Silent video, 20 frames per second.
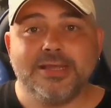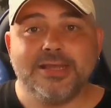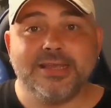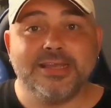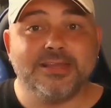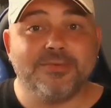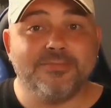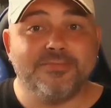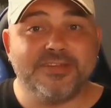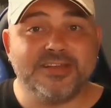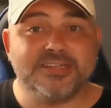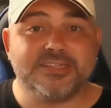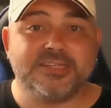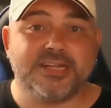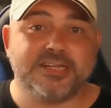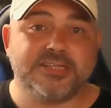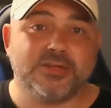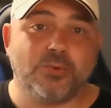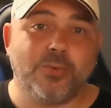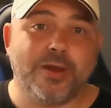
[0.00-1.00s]
he
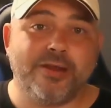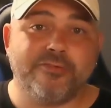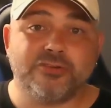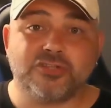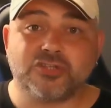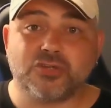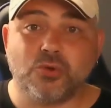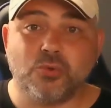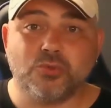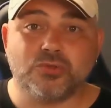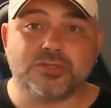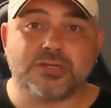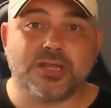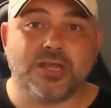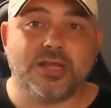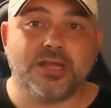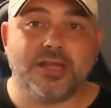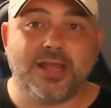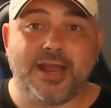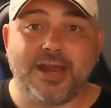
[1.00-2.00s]
convinced her to wear a school
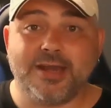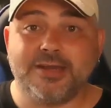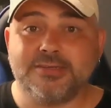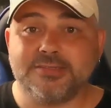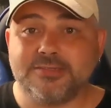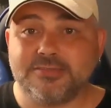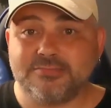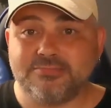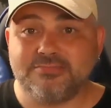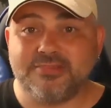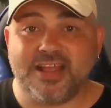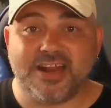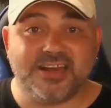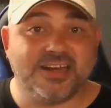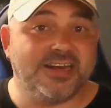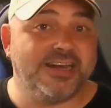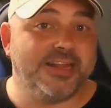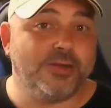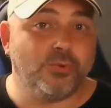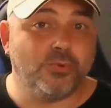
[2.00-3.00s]
skirt and
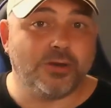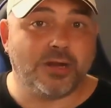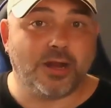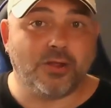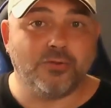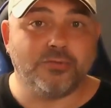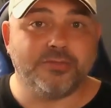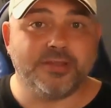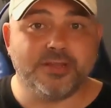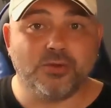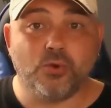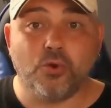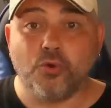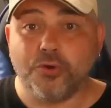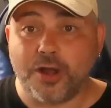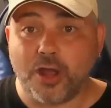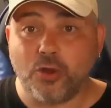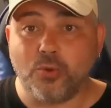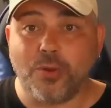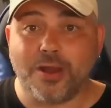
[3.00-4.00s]
then little clothing
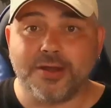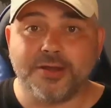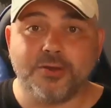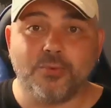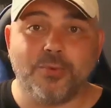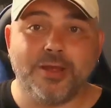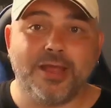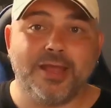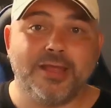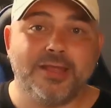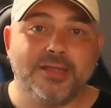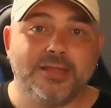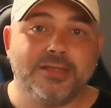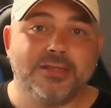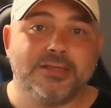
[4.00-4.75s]
or no underwear